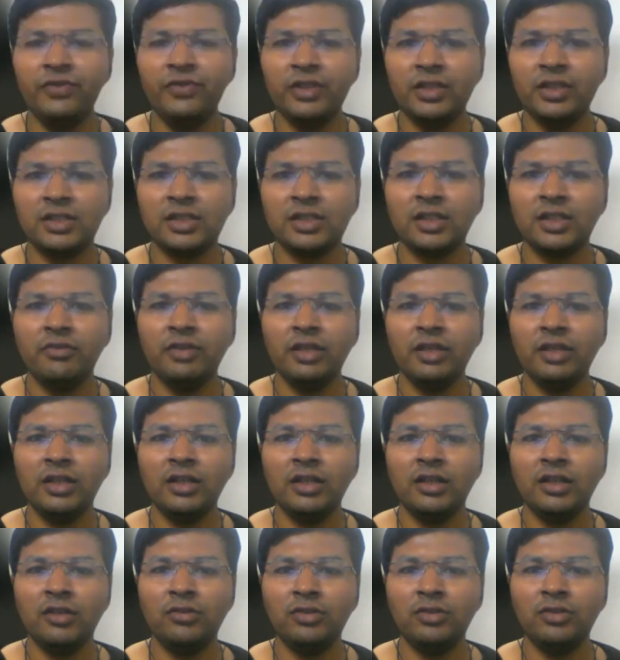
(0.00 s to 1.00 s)
first covering
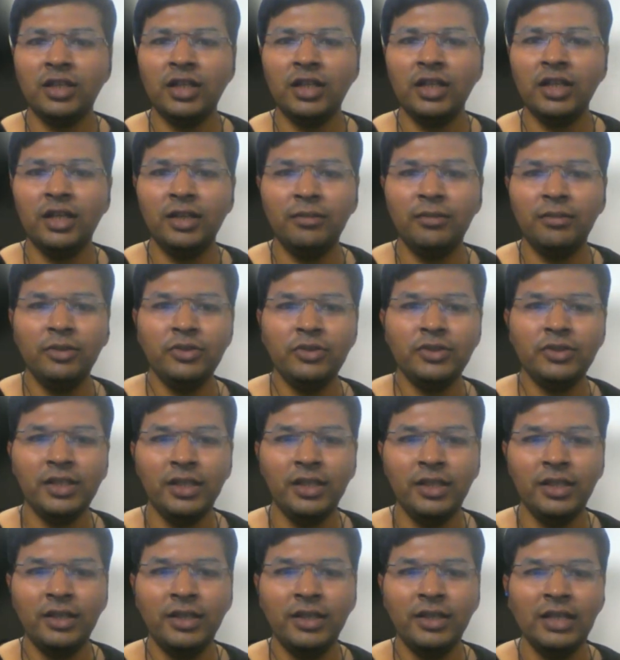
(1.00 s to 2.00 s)
around the
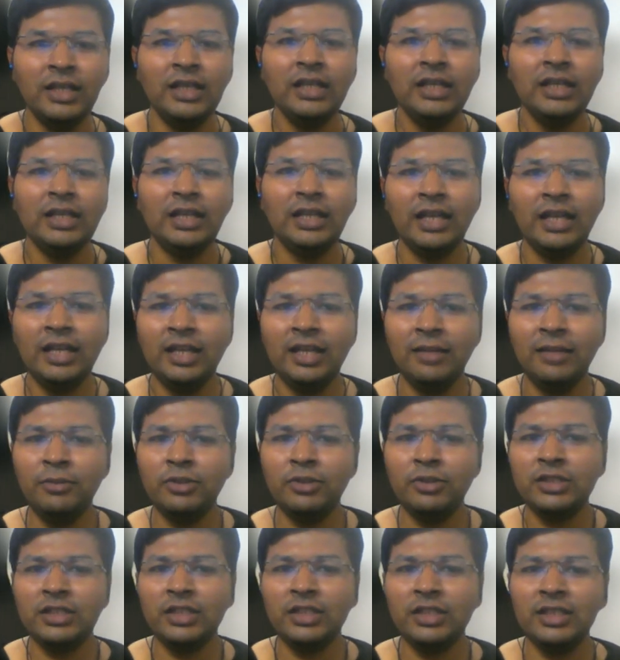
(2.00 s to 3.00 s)
LWC.
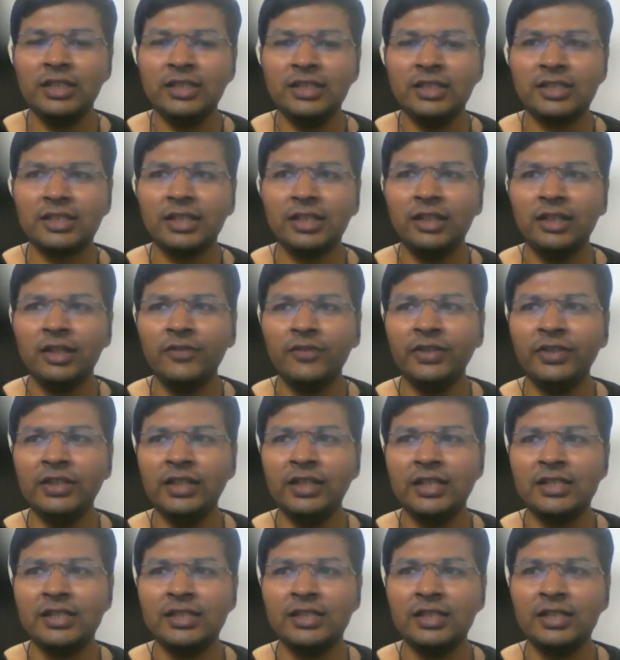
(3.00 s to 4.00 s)
LWC is kind of an
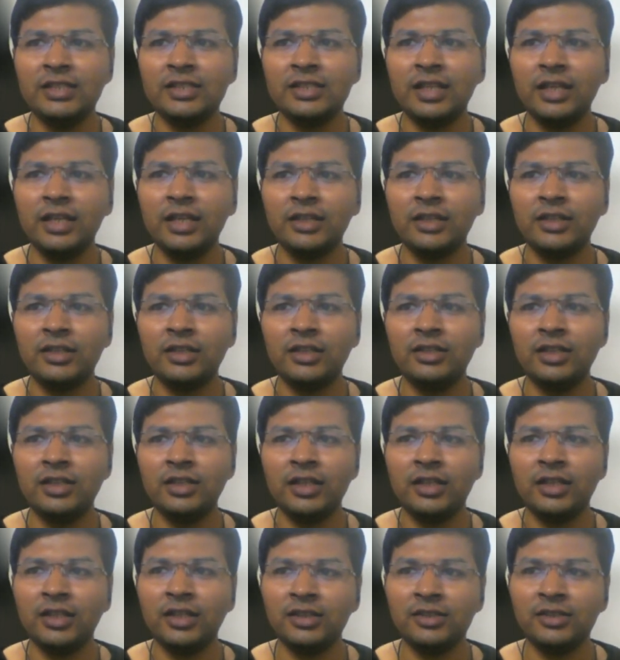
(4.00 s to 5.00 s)
essence
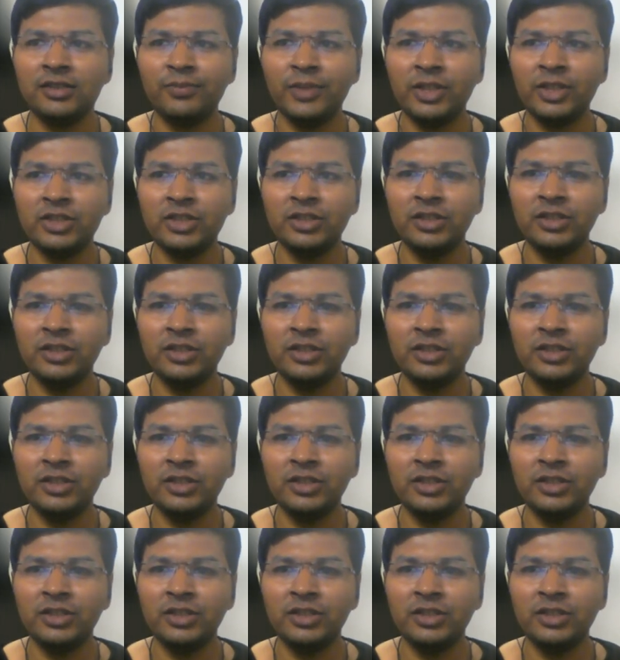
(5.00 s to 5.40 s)
that is much